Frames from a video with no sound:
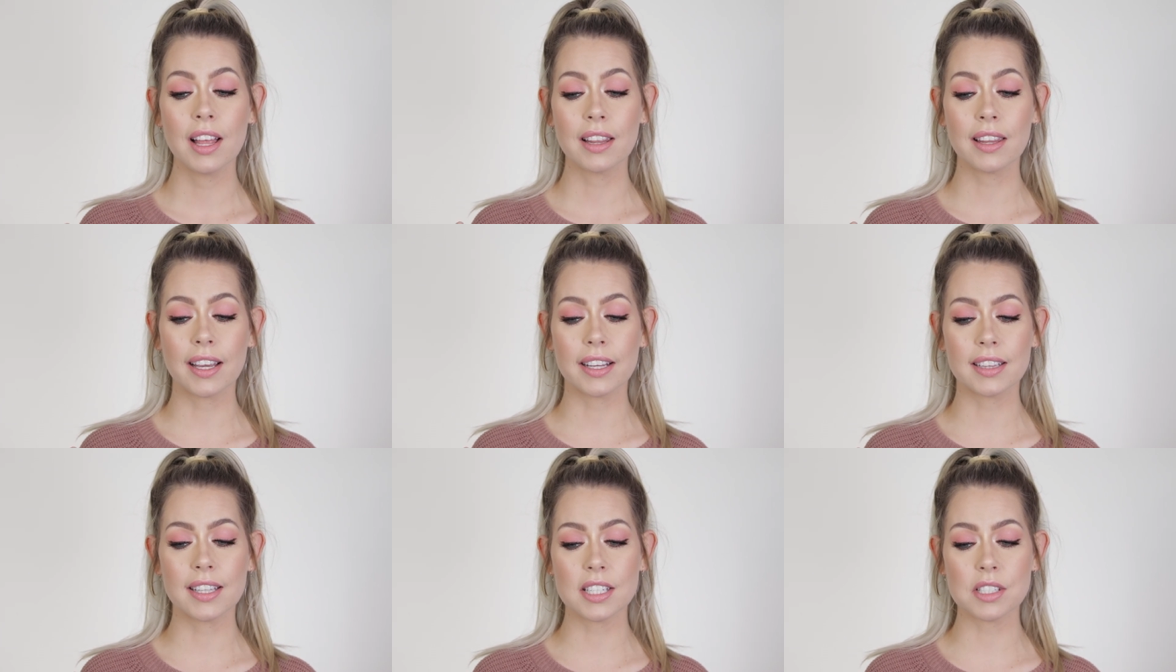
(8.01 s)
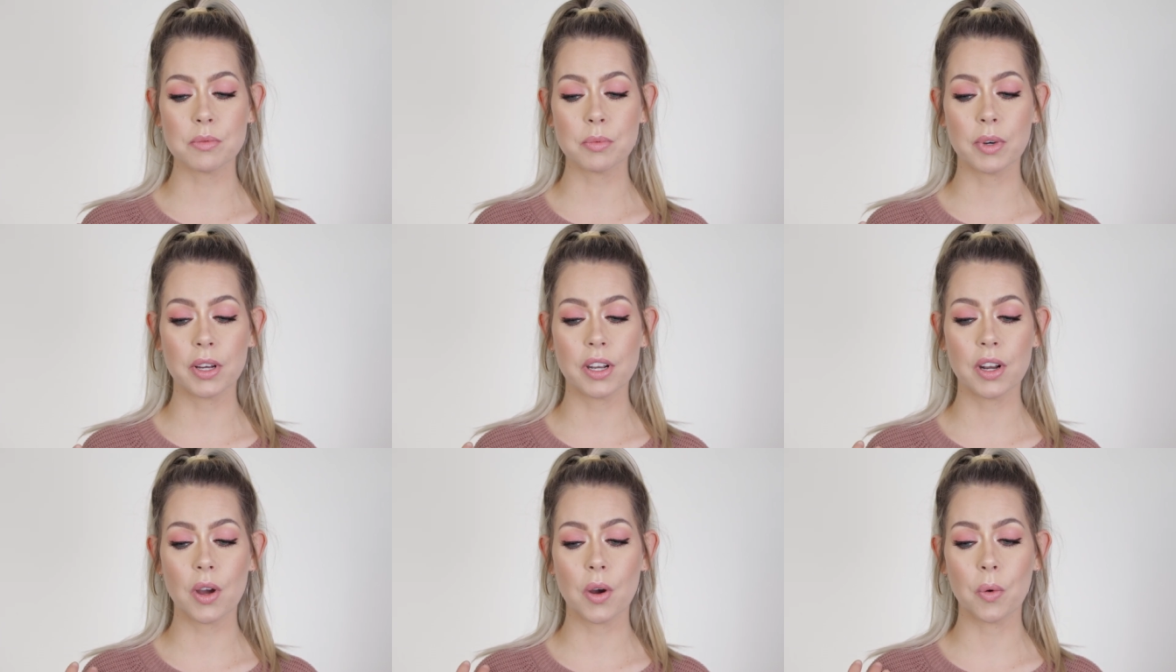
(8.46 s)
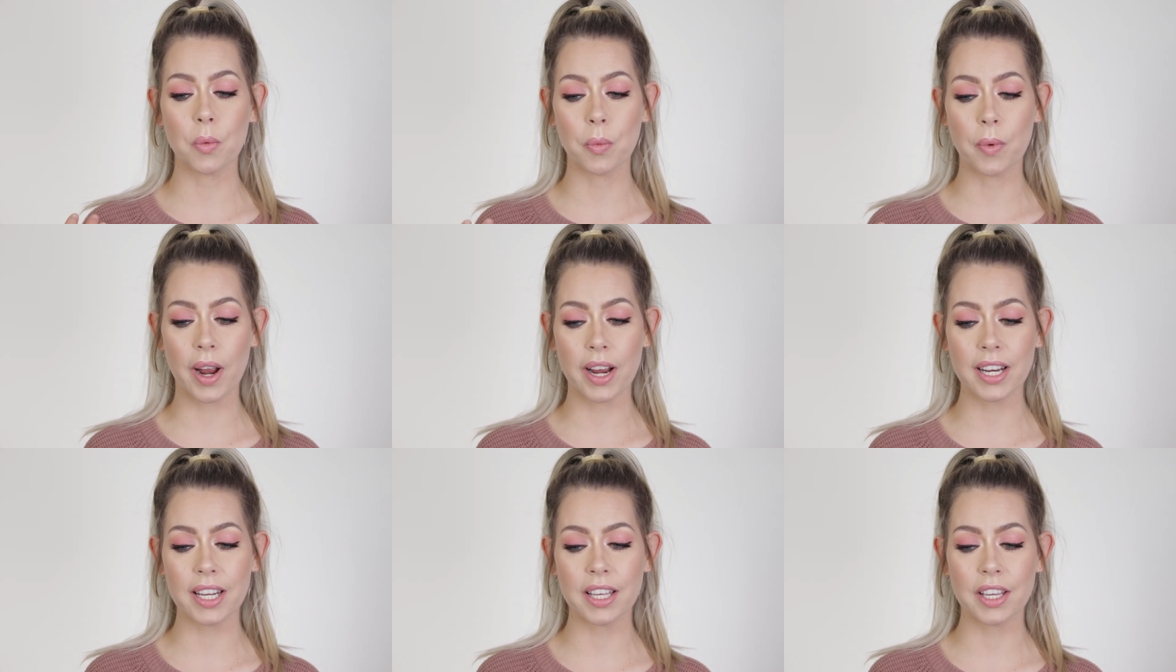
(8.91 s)
like this one
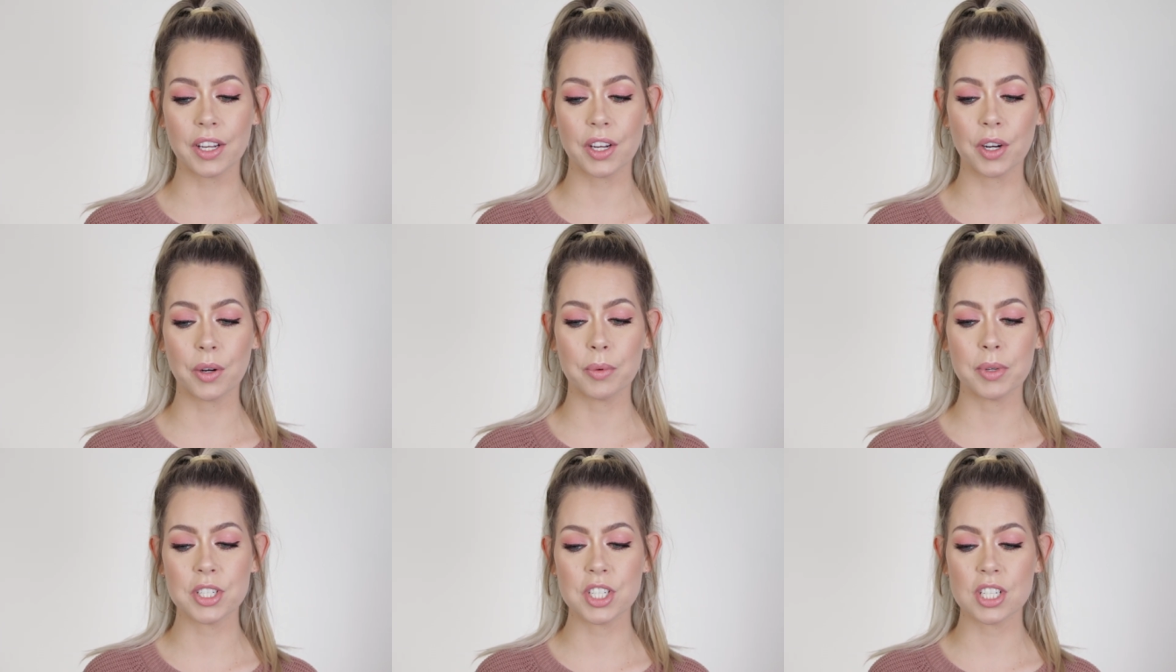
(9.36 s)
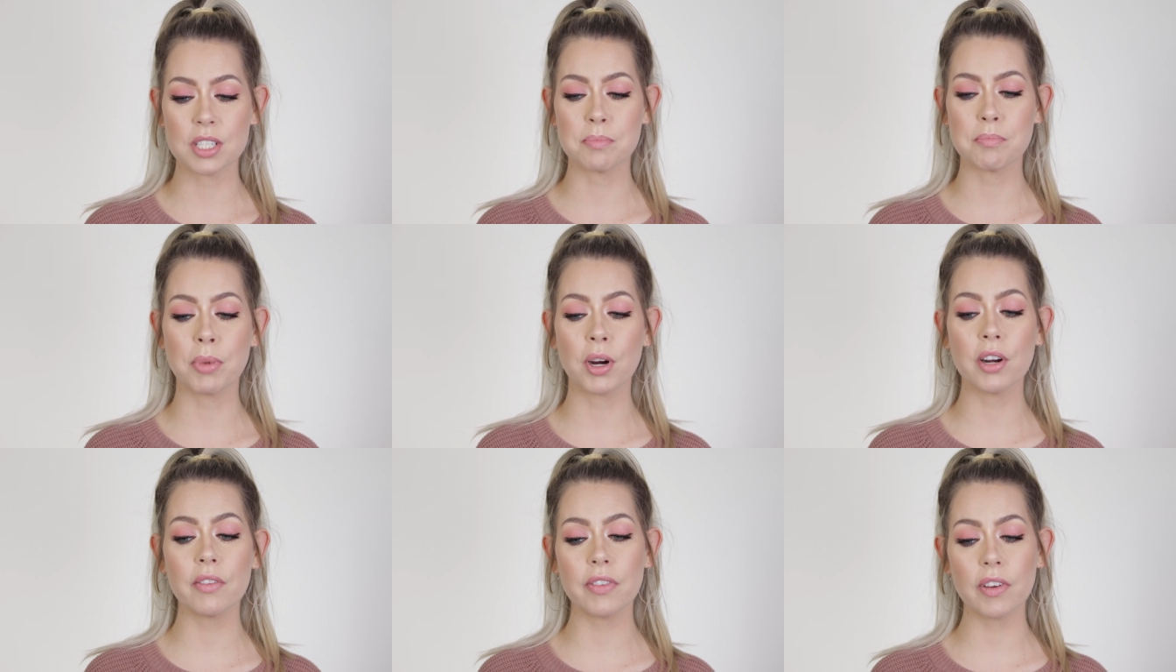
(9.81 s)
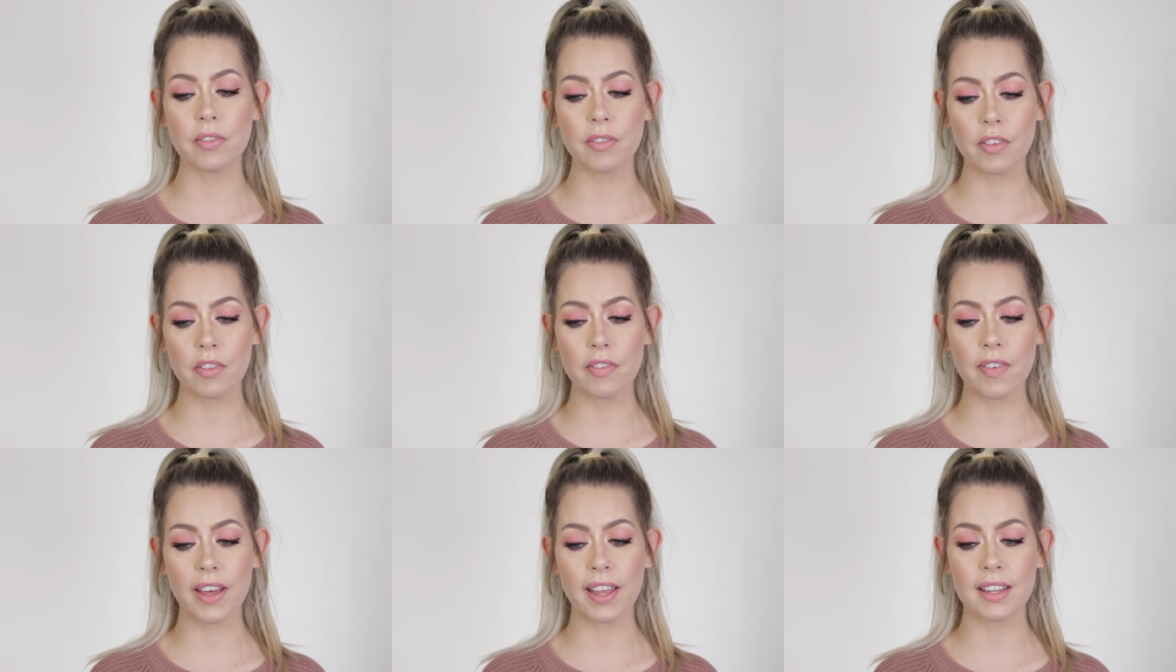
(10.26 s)
right here, which is perfect
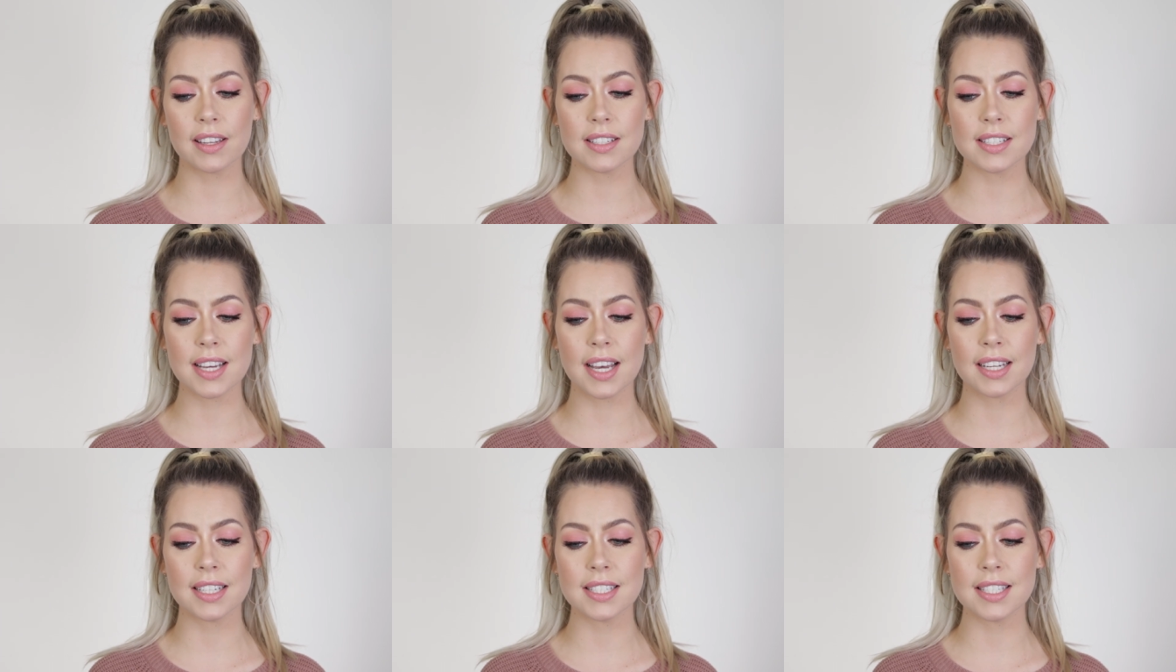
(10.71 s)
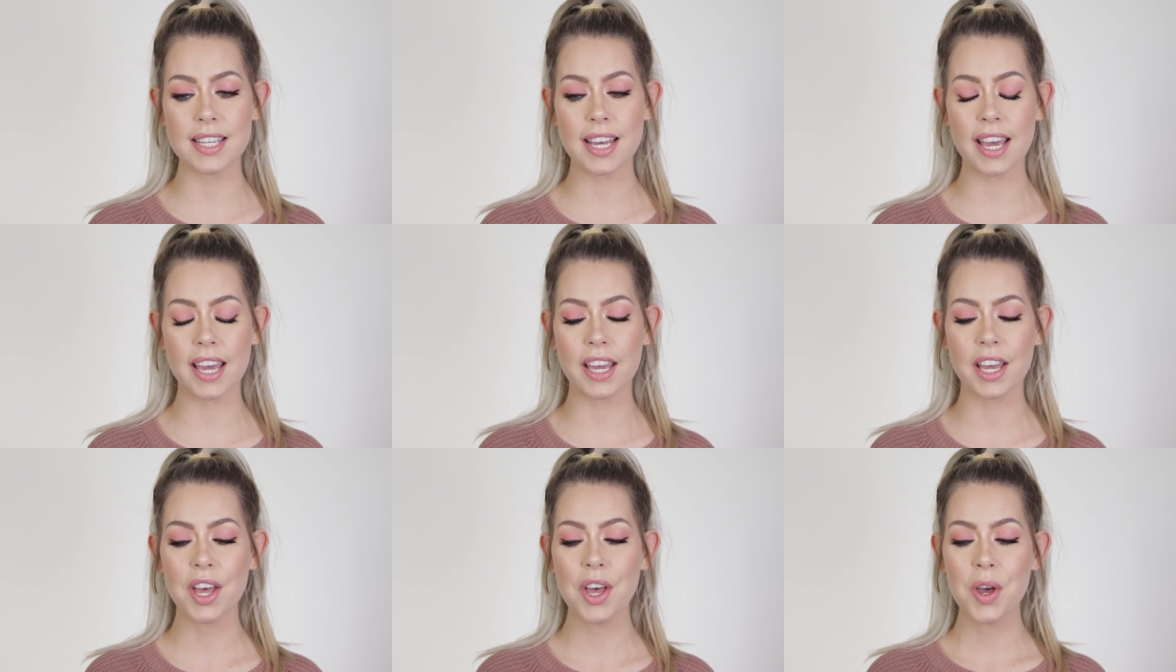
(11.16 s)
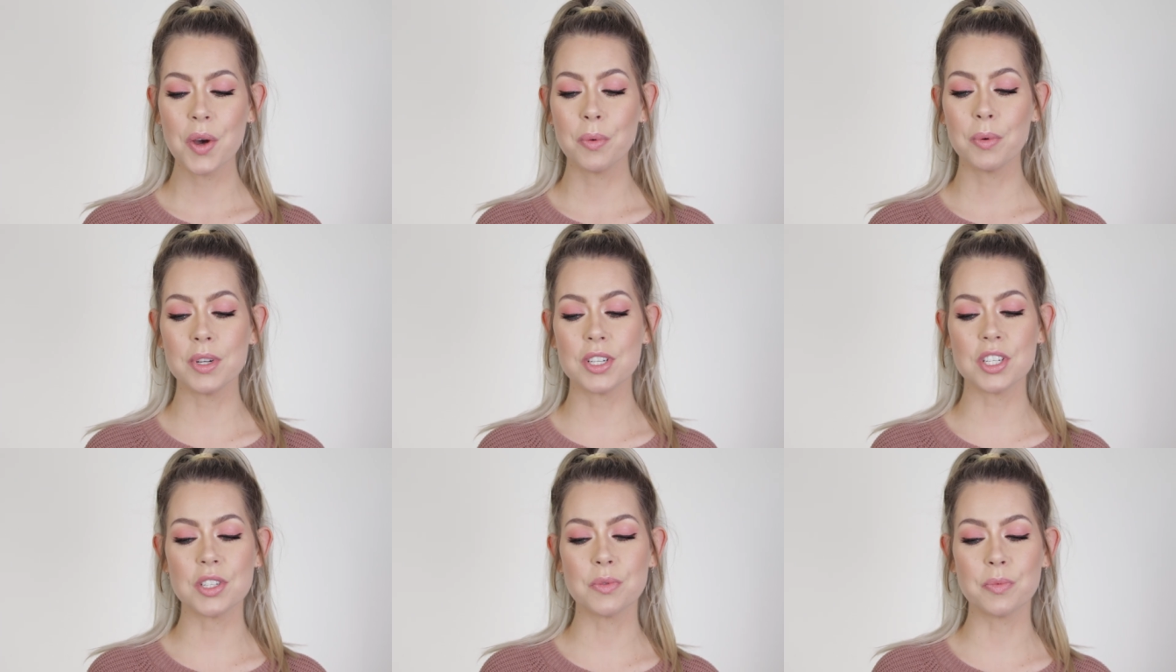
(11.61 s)
for Valentine's Day,
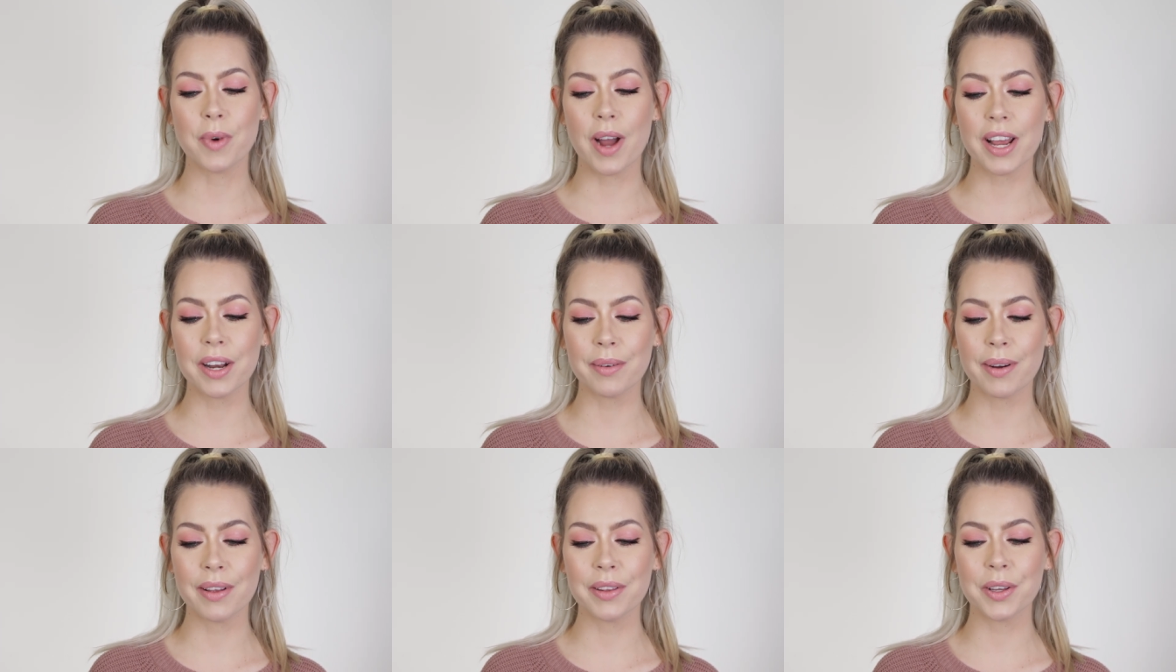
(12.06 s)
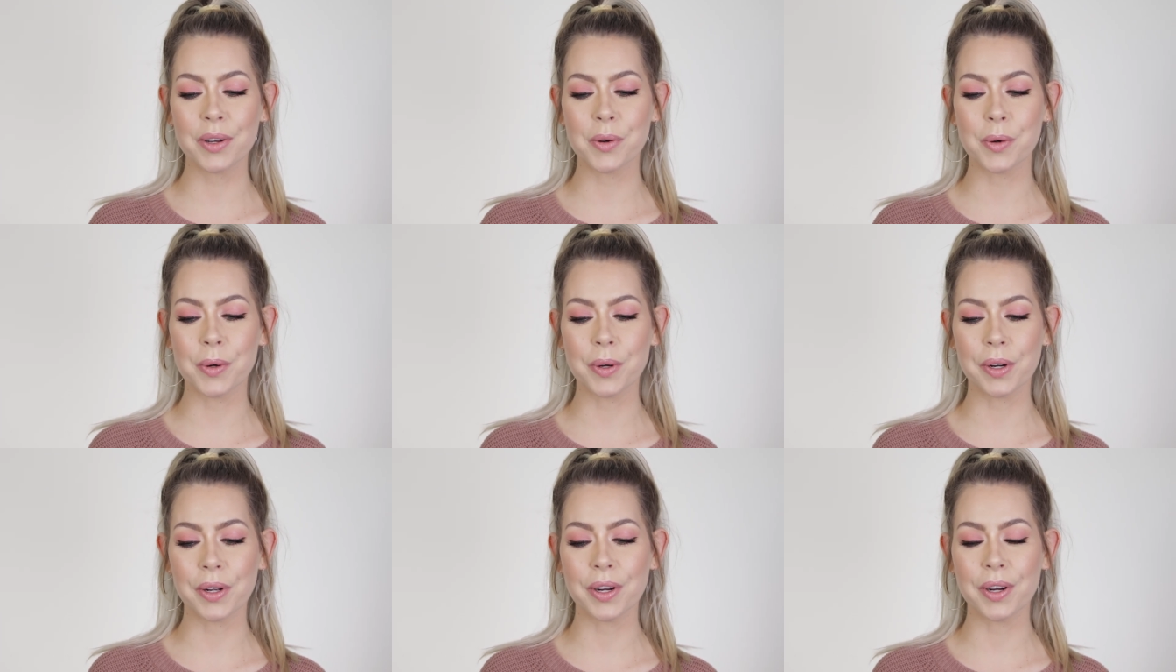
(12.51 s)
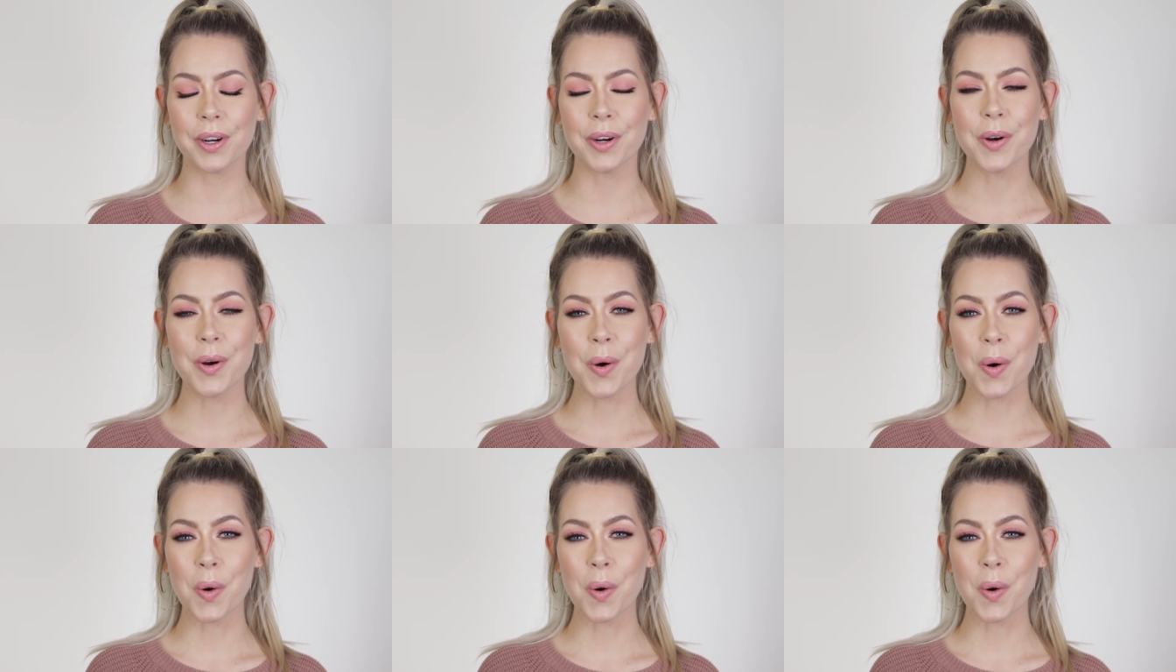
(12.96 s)
which is right around the corner,